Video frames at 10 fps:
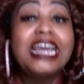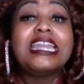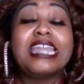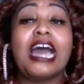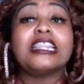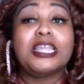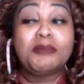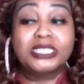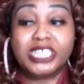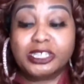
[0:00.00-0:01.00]
Now, let
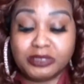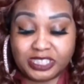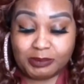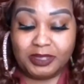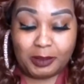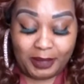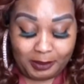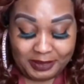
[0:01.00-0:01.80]
me tell you something about